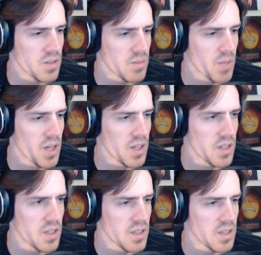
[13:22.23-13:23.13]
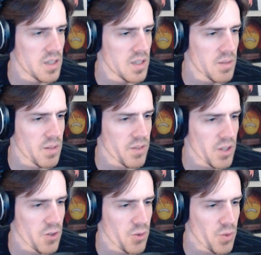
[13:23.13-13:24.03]
Man, I'm not even
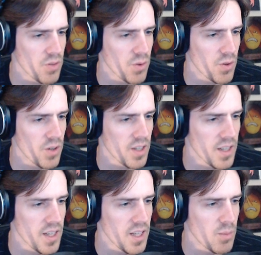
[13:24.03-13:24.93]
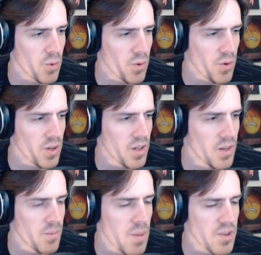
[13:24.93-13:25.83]
close to 24. I need like 8 more.
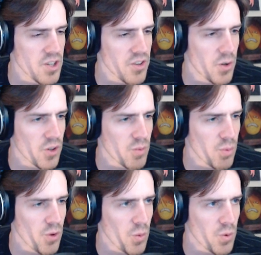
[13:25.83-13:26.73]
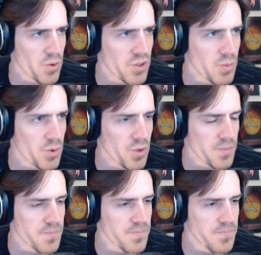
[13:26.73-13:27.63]
Maybe I should just go explore the world some more.
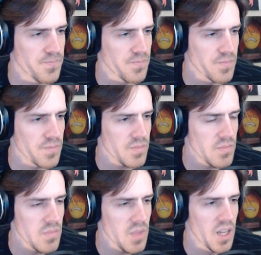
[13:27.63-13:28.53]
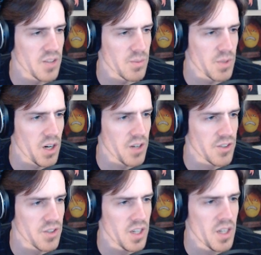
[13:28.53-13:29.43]
Get some cards.
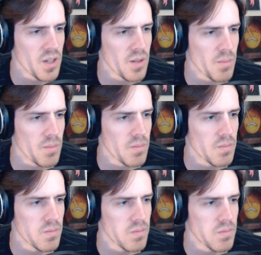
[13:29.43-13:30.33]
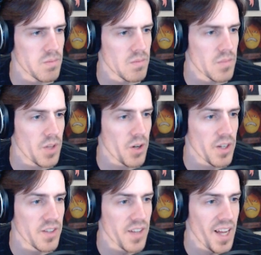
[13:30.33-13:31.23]
There
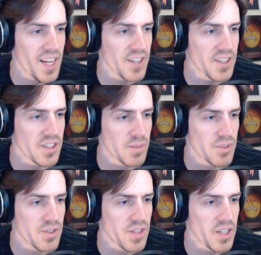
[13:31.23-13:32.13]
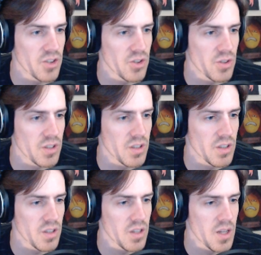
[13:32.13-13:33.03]
is actually a
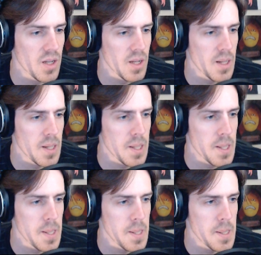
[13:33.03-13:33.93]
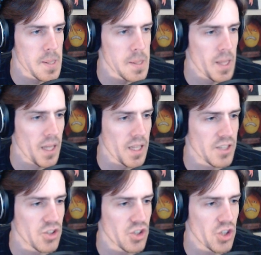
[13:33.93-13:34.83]
substantial... Like, at
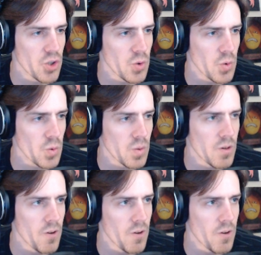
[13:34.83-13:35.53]
least 2...